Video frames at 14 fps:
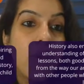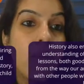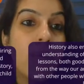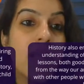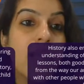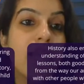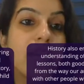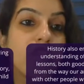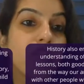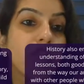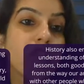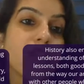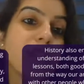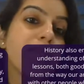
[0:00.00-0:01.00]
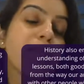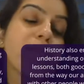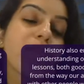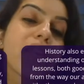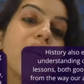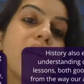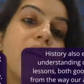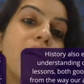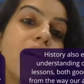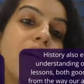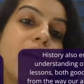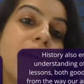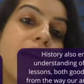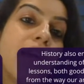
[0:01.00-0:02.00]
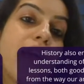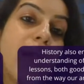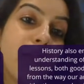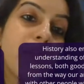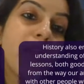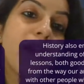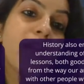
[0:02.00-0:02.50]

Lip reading: While history helps